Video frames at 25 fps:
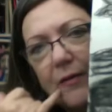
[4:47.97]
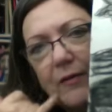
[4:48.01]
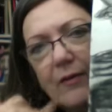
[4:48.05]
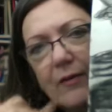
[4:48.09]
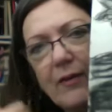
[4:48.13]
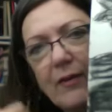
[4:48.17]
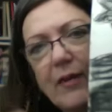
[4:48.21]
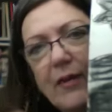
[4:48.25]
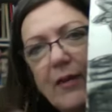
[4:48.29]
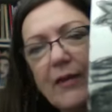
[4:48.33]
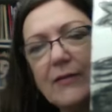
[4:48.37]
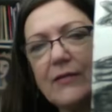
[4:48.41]

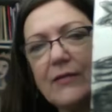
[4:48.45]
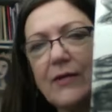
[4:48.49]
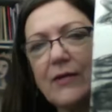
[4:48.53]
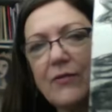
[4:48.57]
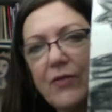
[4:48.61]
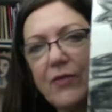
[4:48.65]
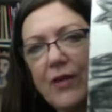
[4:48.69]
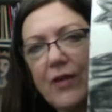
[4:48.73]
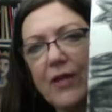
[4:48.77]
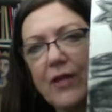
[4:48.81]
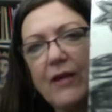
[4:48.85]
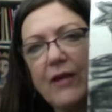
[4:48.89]
And then I
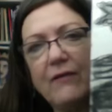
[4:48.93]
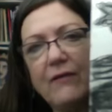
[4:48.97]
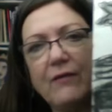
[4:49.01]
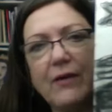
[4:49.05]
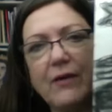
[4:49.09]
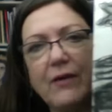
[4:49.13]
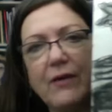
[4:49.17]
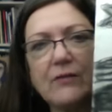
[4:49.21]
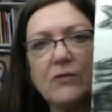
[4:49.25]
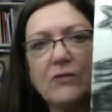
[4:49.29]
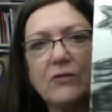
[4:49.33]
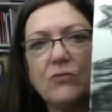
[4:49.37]
started thinking of
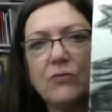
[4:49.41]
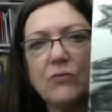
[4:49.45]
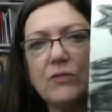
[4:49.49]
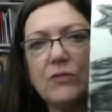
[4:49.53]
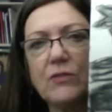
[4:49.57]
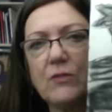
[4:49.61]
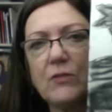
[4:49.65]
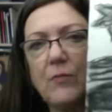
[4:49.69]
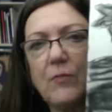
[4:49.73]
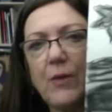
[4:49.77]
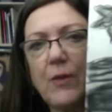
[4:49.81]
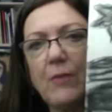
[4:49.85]
it as, oh,
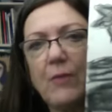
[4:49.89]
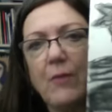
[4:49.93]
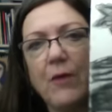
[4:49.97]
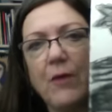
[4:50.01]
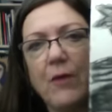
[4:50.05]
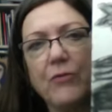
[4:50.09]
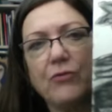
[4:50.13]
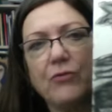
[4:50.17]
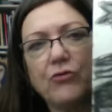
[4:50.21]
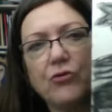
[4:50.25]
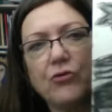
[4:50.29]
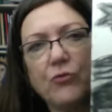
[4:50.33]
it's the big
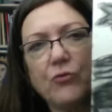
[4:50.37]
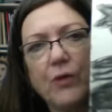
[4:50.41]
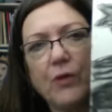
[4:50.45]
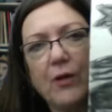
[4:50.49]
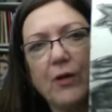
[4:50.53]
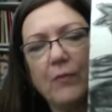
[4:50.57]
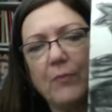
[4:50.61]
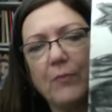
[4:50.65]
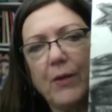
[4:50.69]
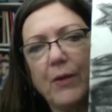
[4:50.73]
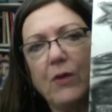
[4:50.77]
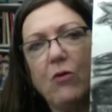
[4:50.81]
mother
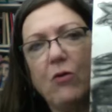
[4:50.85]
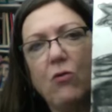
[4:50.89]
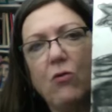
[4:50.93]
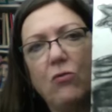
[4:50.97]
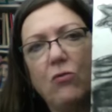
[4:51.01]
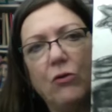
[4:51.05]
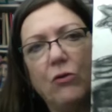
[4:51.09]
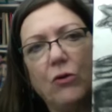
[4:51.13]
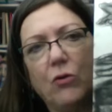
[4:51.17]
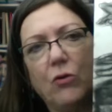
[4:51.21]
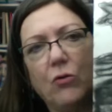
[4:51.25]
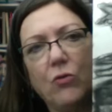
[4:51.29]
tree, big
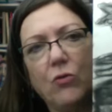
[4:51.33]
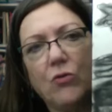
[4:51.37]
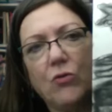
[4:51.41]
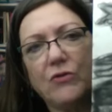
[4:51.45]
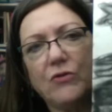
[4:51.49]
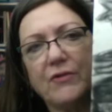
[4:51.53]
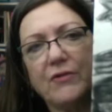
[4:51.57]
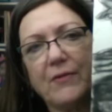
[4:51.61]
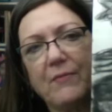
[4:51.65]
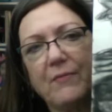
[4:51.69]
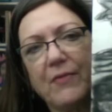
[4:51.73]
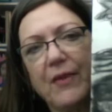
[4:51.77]
old oak
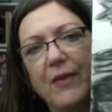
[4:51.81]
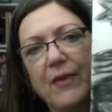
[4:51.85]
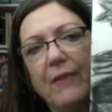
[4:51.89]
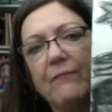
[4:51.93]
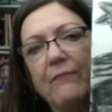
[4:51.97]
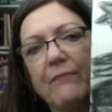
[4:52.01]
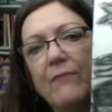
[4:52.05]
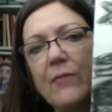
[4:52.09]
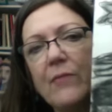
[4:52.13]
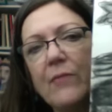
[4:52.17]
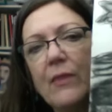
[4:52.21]
or something.